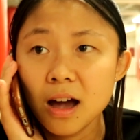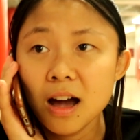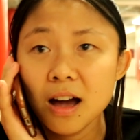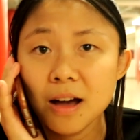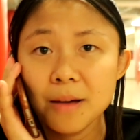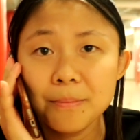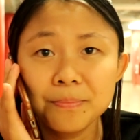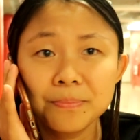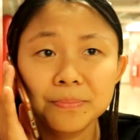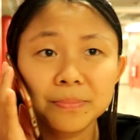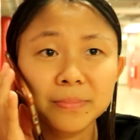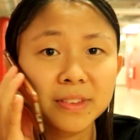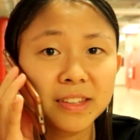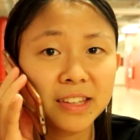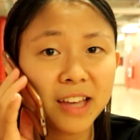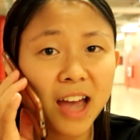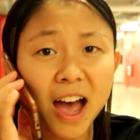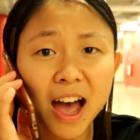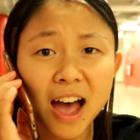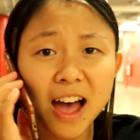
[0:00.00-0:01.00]
Um,
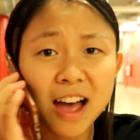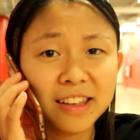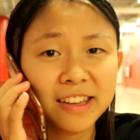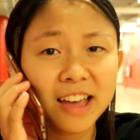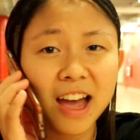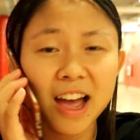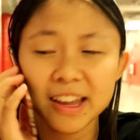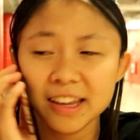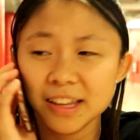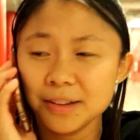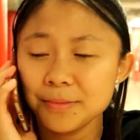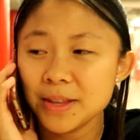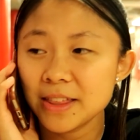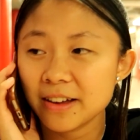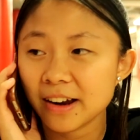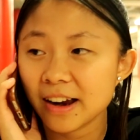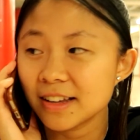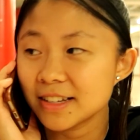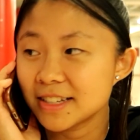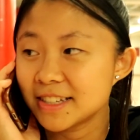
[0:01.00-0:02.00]
yeah, yeah, I can be
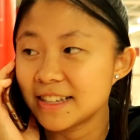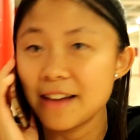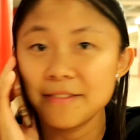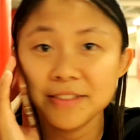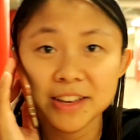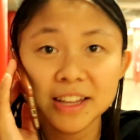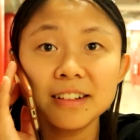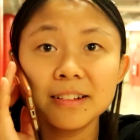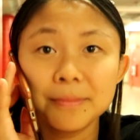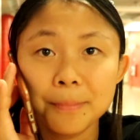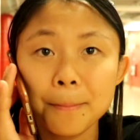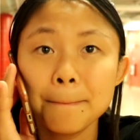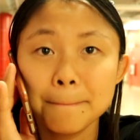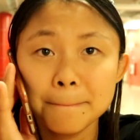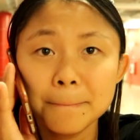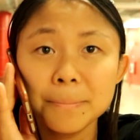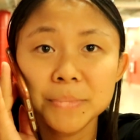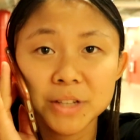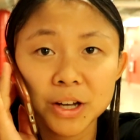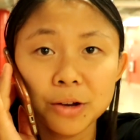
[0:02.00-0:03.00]
there at seven.
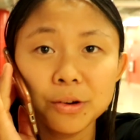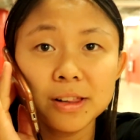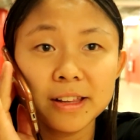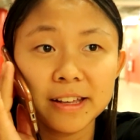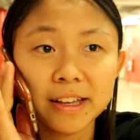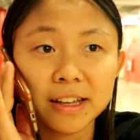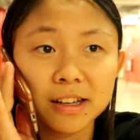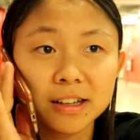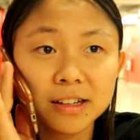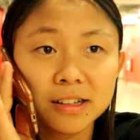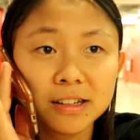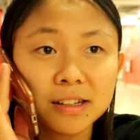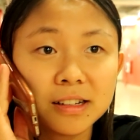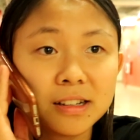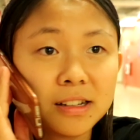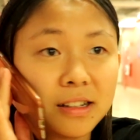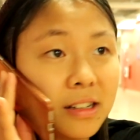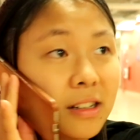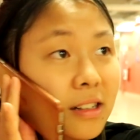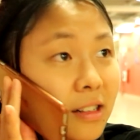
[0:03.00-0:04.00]
Mm-hmm, totally.
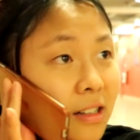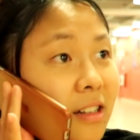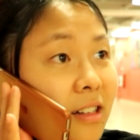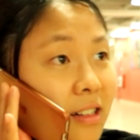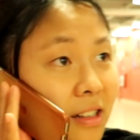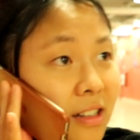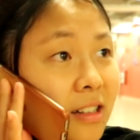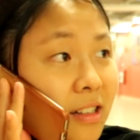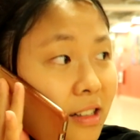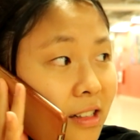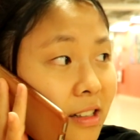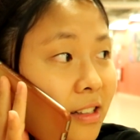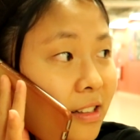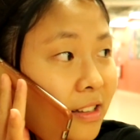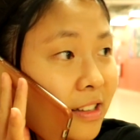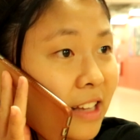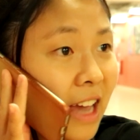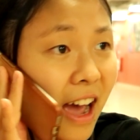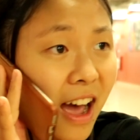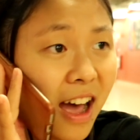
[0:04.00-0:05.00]

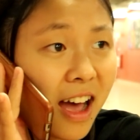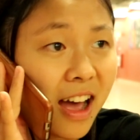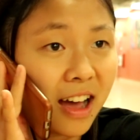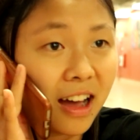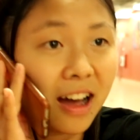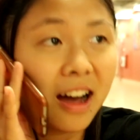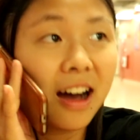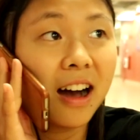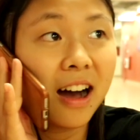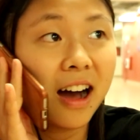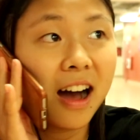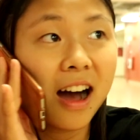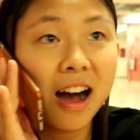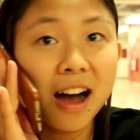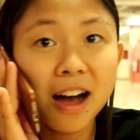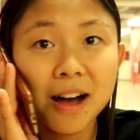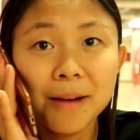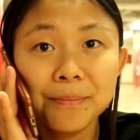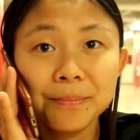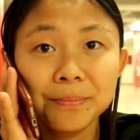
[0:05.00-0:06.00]
Yeah.
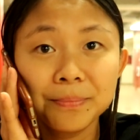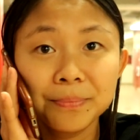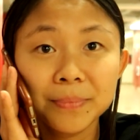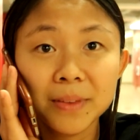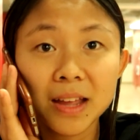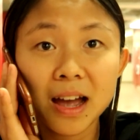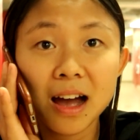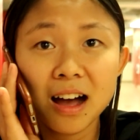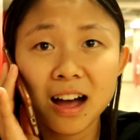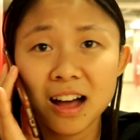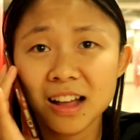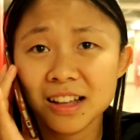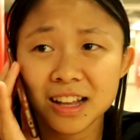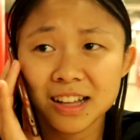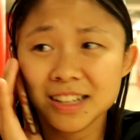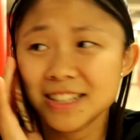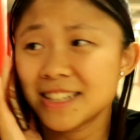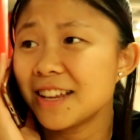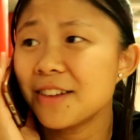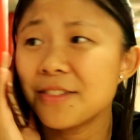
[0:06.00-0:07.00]
Um, I'll,
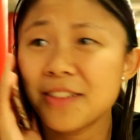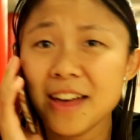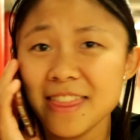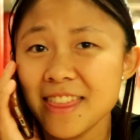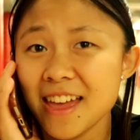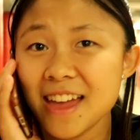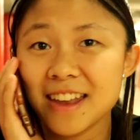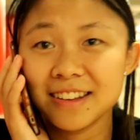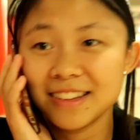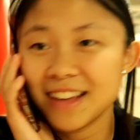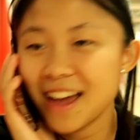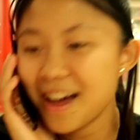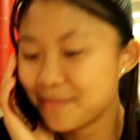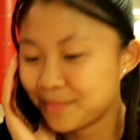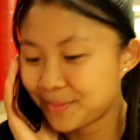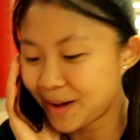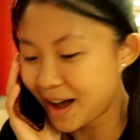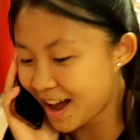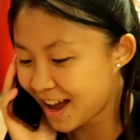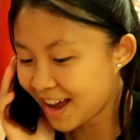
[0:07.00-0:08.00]
I'll see you then then. Yeah,
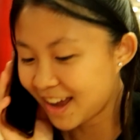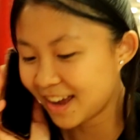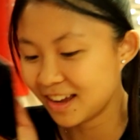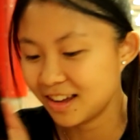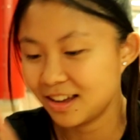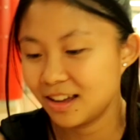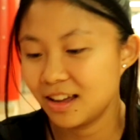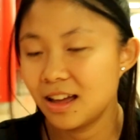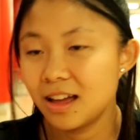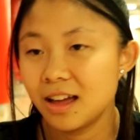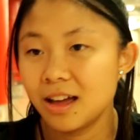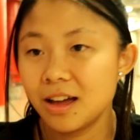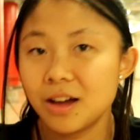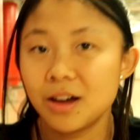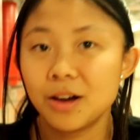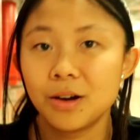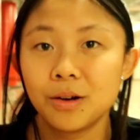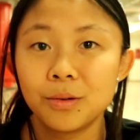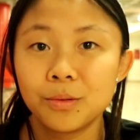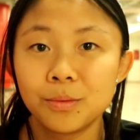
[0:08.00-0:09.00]
bye.
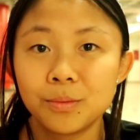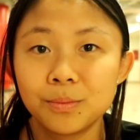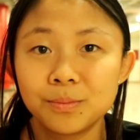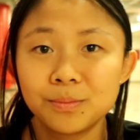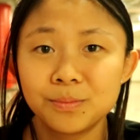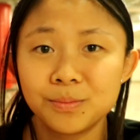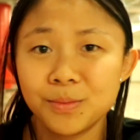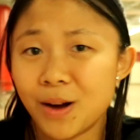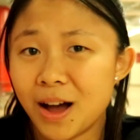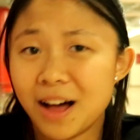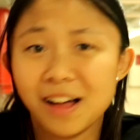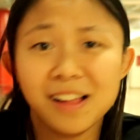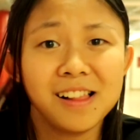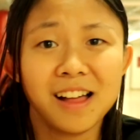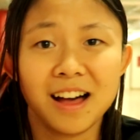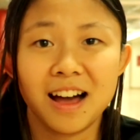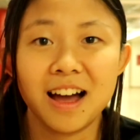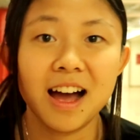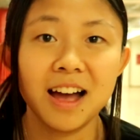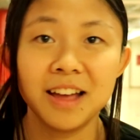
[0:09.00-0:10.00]

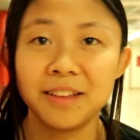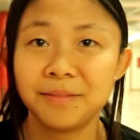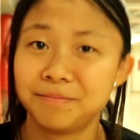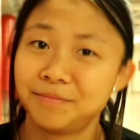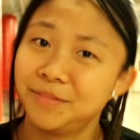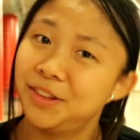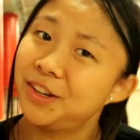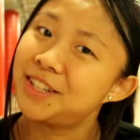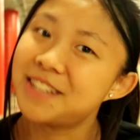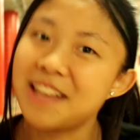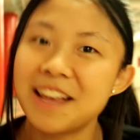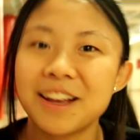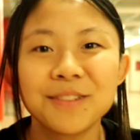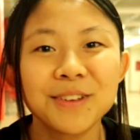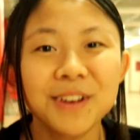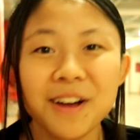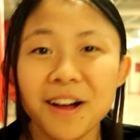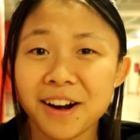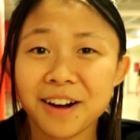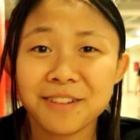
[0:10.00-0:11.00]
Well, it looks like
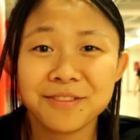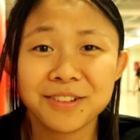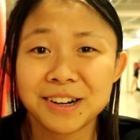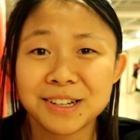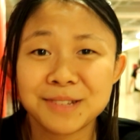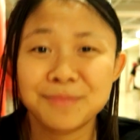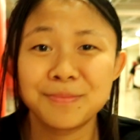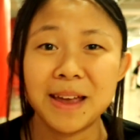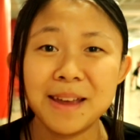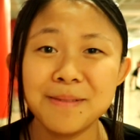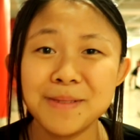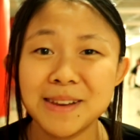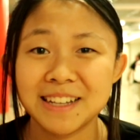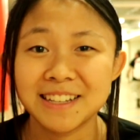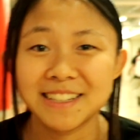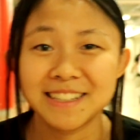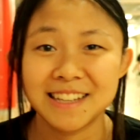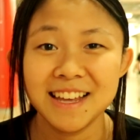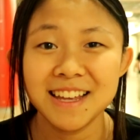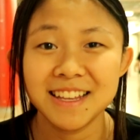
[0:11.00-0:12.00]
we got our first baby
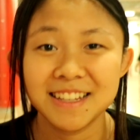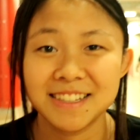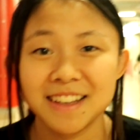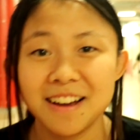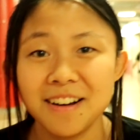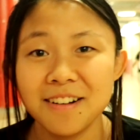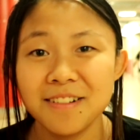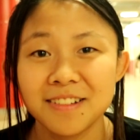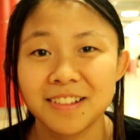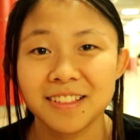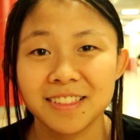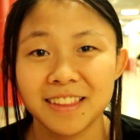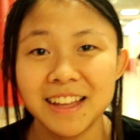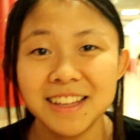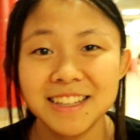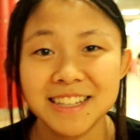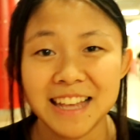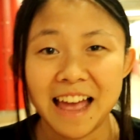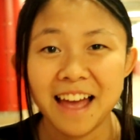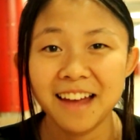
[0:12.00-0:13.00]
to sit, so
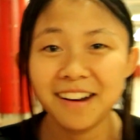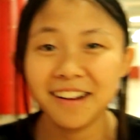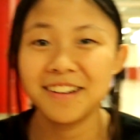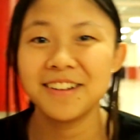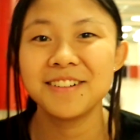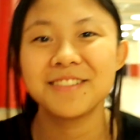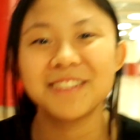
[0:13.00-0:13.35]
let's head on